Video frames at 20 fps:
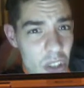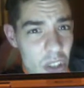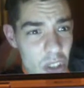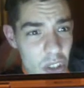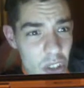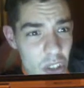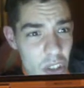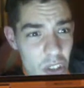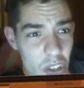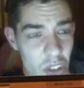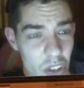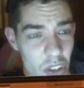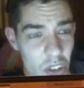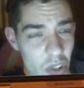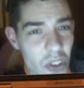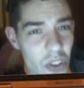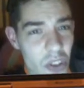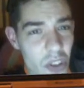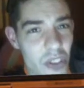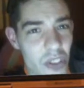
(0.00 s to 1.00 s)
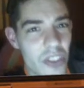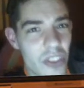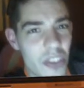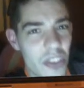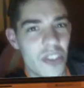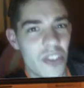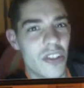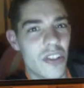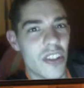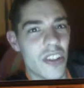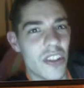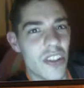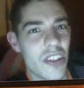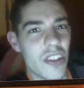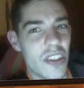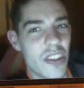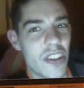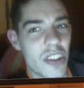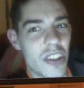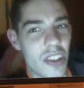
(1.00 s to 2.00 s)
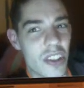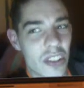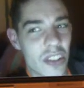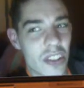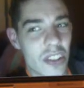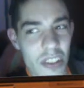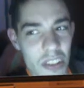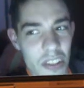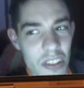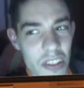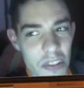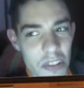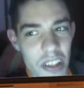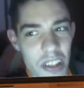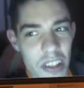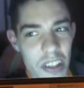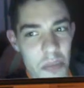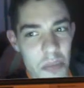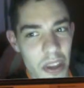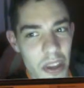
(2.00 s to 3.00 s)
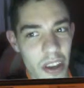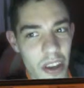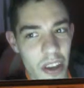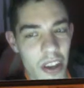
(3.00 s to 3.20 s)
you're not just, the victim here.